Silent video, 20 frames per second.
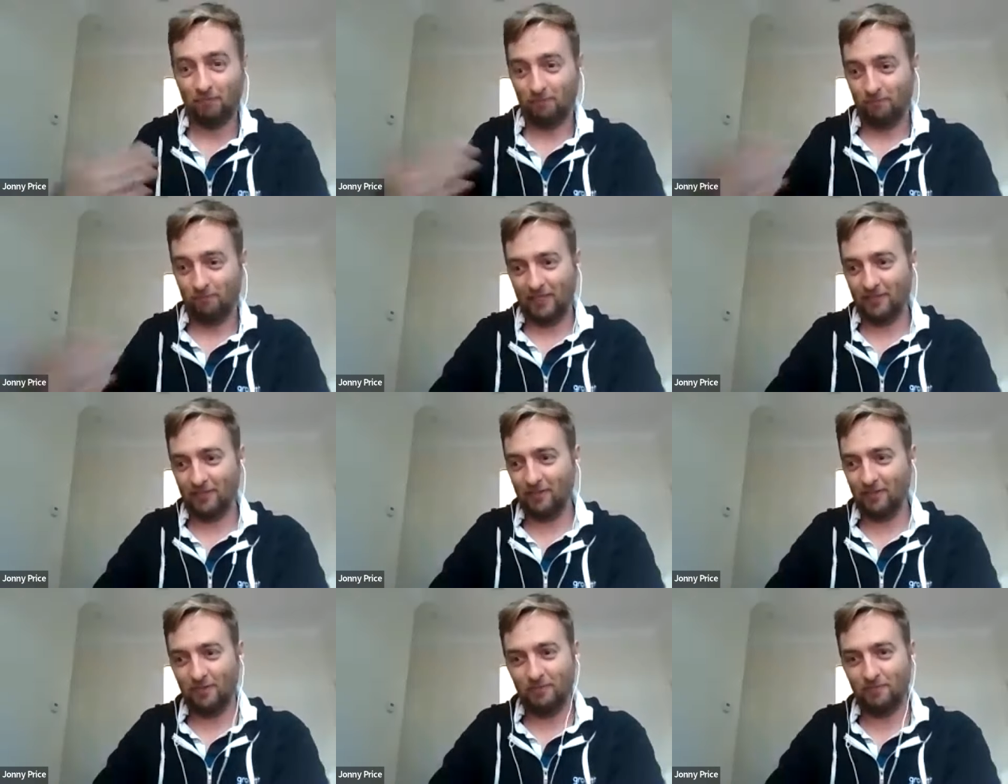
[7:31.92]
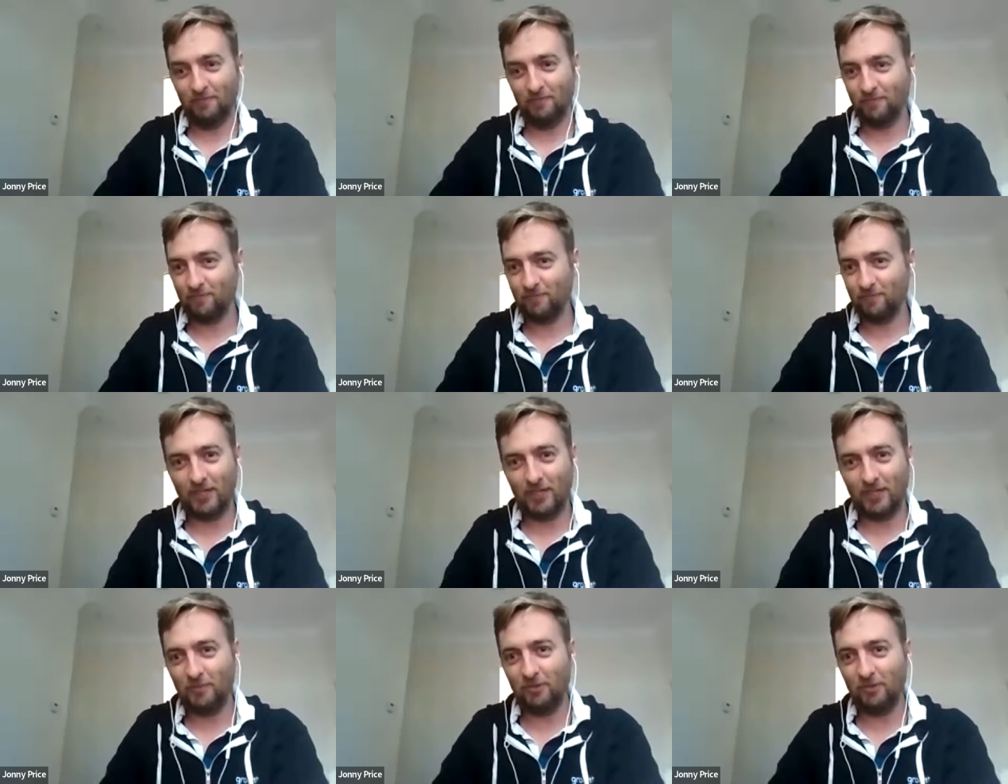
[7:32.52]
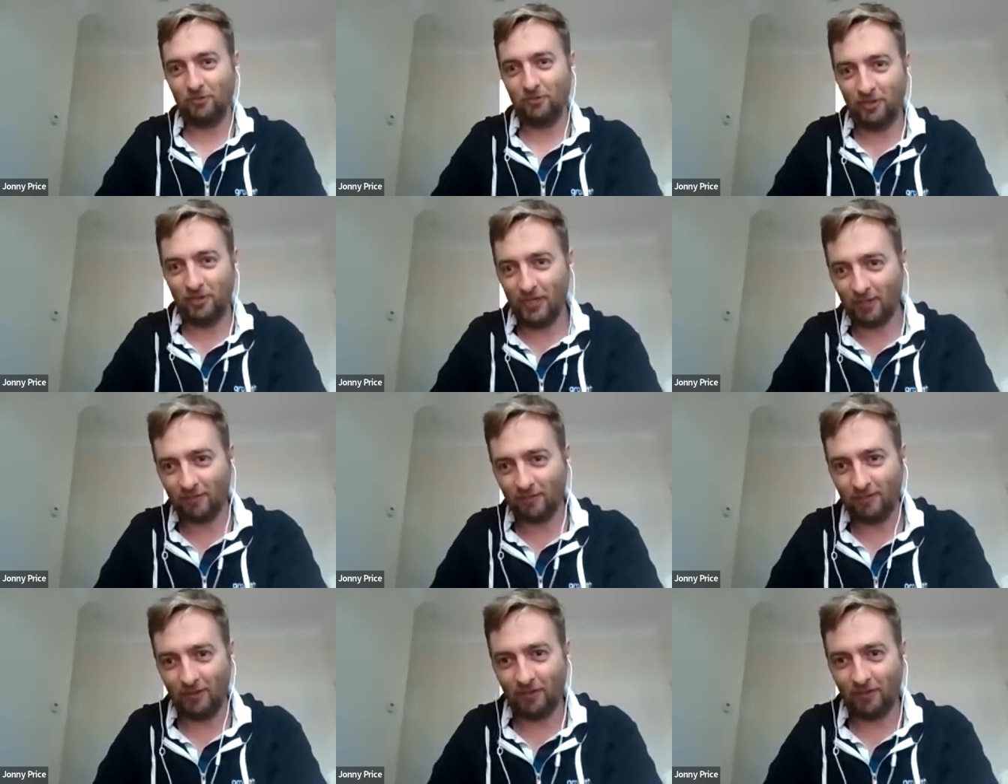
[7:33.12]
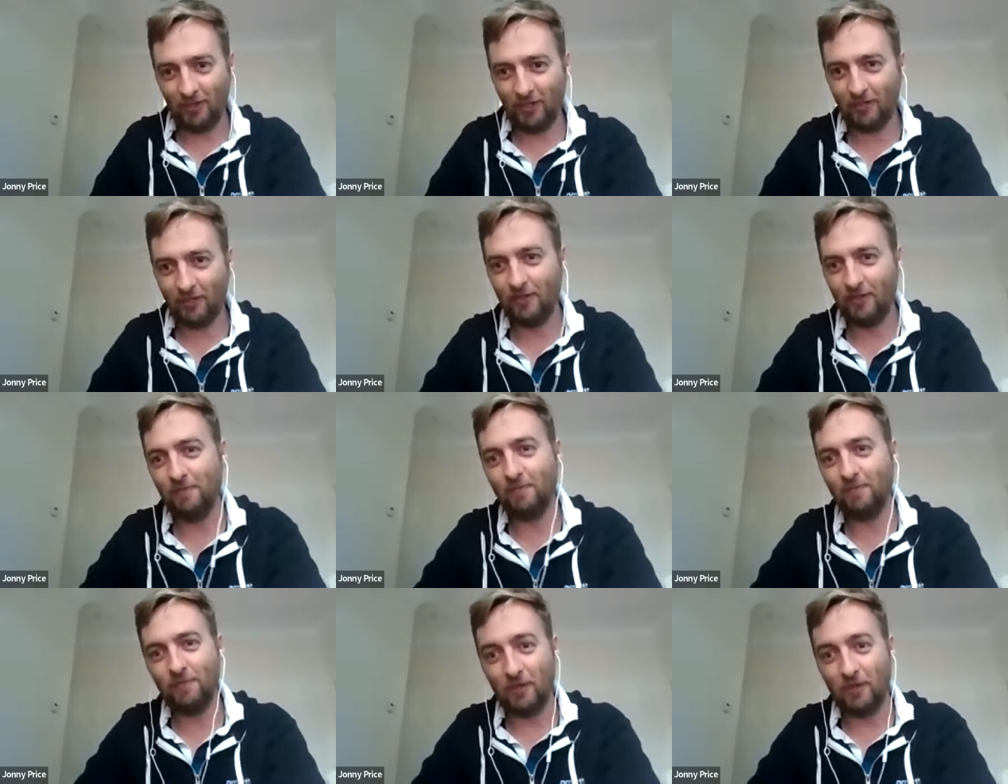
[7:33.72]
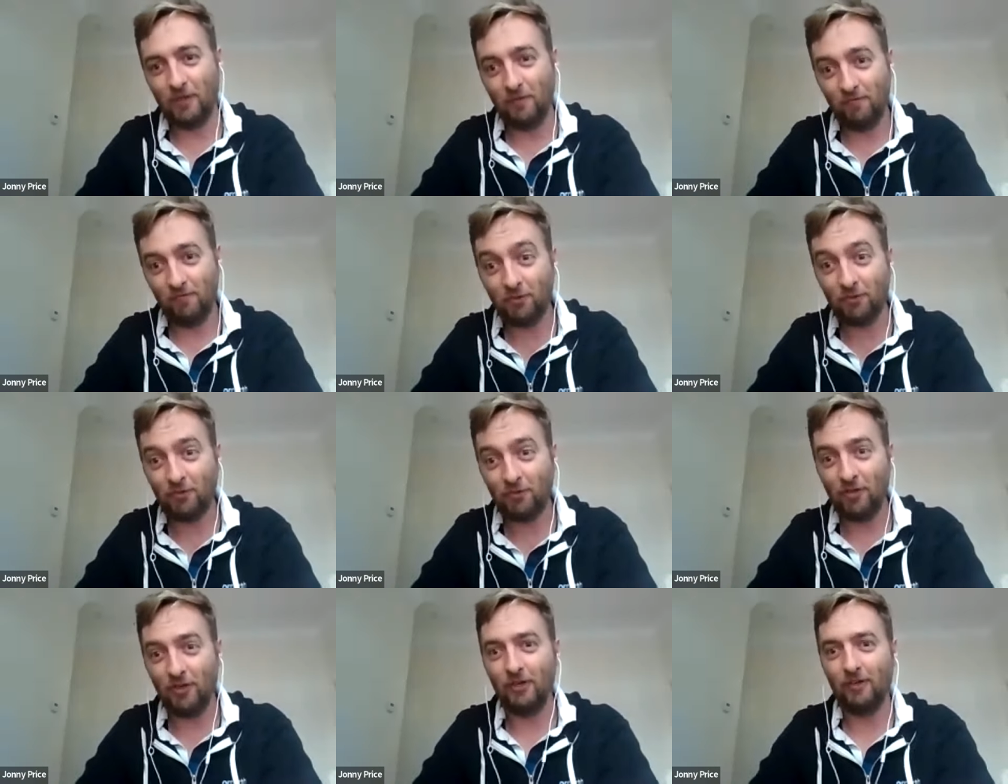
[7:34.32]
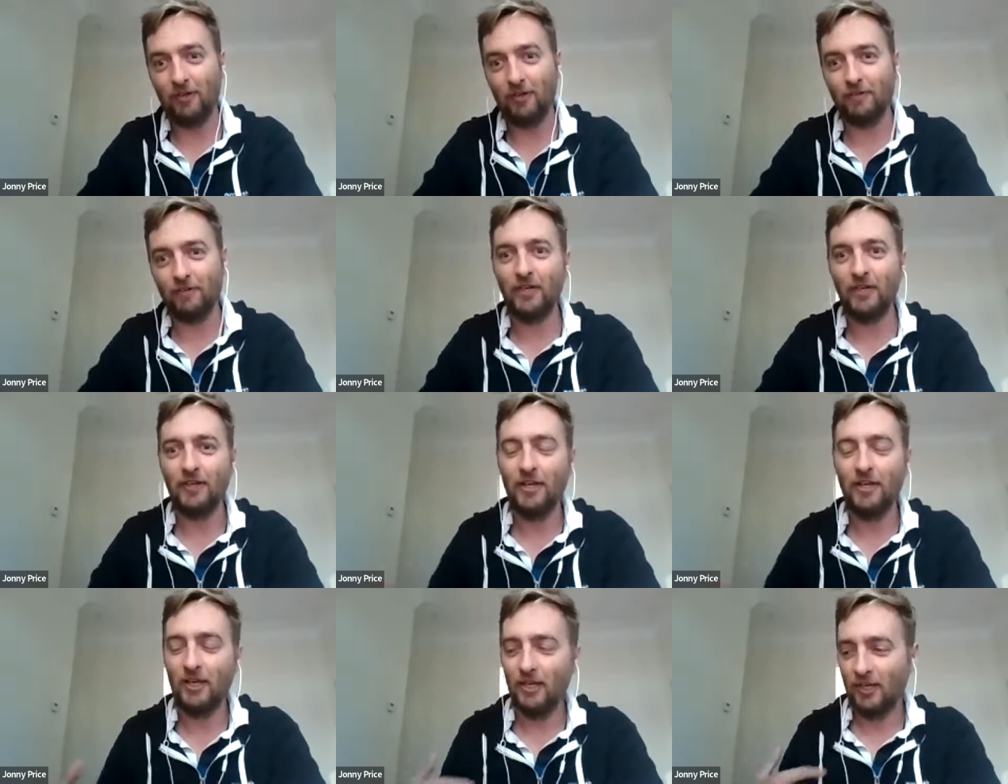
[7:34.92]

let them get a piece of the action, let them invest in you, right?